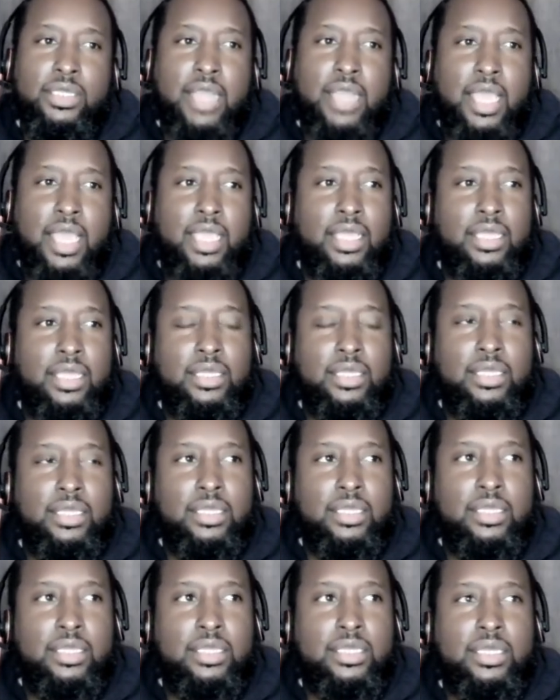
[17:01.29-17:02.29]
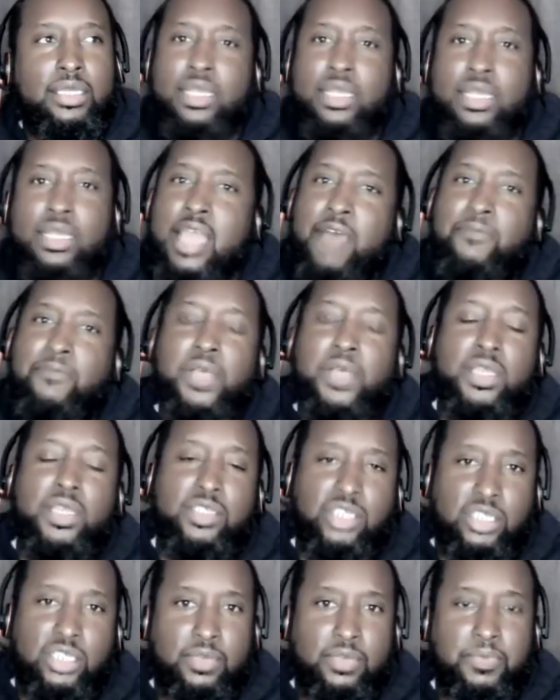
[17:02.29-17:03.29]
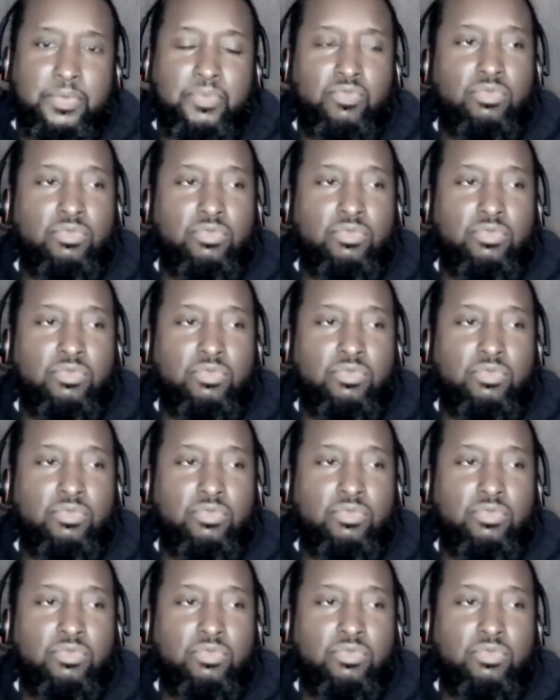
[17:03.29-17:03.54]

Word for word: like could not function